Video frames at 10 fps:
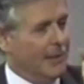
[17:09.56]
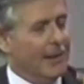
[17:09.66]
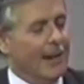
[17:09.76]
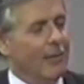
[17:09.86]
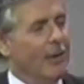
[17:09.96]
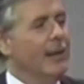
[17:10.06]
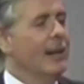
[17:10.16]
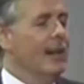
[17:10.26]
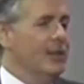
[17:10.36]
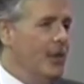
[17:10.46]
and the camera,
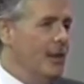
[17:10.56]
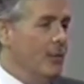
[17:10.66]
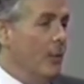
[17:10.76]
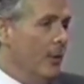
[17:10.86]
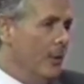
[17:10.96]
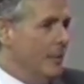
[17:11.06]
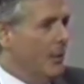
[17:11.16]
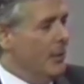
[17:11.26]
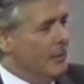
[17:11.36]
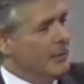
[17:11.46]
or
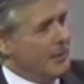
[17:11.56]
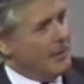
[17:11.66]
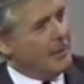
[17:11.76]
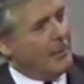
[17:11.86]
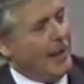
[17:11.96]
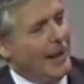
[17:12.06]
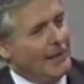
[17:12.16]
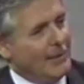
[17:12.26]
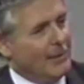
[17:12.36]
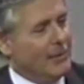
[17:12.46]
the
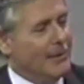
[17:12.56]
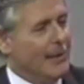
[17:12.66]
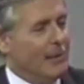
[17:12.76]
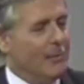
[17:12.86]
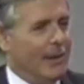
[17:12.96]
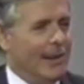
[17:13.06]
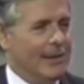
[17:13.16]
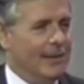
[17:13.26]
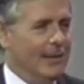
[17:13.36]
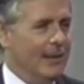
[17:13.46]
pad, the steno pad
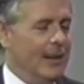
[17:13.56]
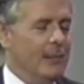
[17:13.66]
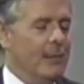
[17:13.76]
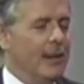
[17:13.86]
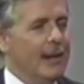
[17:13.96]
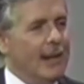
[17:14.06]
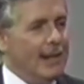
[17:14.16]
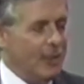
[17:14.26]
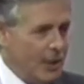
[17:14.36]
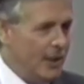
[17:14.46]
and the pen,
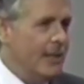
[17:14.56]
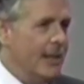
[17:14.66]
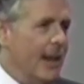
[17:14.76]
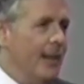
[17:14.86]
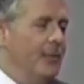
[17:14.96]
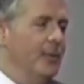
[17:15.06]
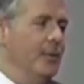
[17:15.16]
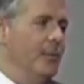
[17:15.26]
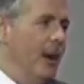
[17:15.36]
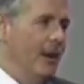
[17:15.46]
chasing after
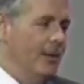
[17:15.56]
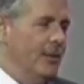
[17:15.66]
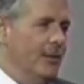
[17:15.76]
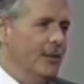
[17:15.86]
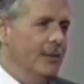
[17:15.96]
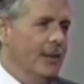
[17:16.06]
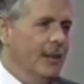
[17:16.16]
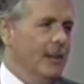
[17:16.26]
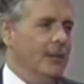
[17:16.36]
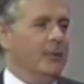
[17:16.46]
the politician
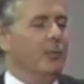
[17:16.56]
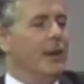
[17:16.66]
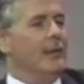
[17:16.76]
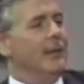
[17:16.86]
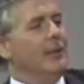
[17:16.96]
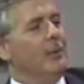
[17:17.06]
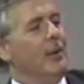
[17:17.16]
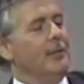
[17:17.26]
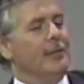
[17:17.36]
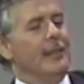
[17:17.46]
who's waving them
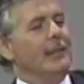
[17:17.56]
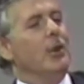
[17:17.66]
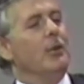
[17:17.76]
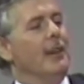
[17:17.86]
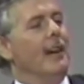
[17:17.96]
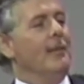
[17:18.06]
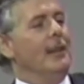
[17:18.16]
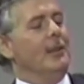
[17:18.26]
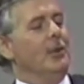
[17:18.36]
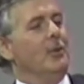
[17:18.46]
off saying, no
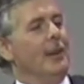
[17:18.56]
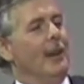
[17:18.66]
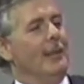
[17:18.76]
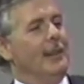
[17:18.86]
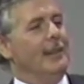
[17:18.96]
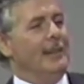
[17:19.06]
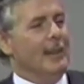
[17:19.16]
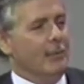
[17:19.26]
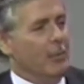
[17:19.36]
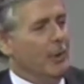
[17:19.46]
comment, no comment,
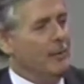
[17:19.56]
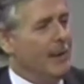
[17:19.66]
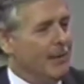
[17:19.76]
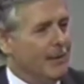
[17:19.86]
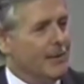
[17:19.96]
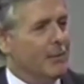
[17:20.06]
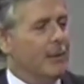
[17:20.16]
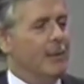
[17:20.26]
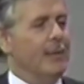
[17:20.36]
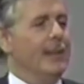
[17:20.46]
but what about this or
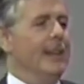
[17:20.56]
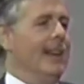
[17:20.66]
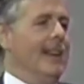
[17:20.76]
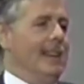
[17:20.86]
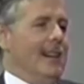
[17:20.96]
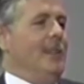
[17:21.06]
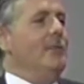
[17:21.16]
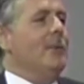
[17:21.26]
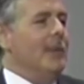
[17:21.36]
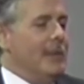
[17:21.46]
what about that? Are
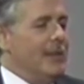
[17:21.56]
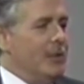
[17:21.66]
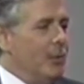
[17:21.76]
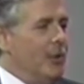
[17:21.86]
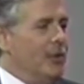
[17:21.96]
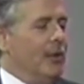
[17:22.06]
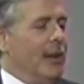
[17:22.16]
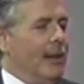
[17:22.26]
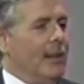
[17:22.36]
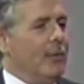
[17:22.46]
you ever in a situation
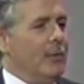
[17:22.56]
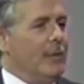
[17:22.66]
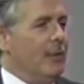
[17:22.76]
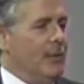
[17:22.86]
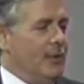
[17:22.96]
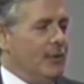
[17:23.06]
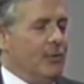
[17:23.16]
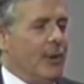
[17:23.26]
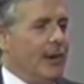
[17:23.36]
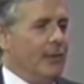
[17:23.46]
like that where someone's just
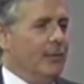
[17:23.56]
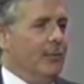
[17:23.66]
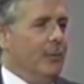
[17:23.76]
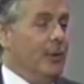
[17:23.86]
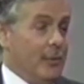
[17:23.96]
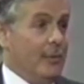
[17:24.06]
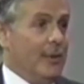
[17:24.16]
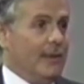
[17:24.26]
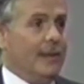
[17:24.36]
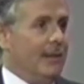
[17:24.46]
trying to avoid you,
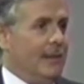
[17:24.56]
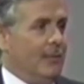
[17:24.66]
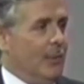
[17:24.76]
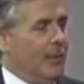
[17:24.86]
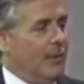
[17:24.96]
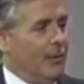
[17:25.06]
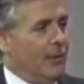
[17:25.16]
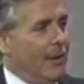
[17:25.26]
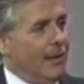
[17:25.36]
physically rushing away?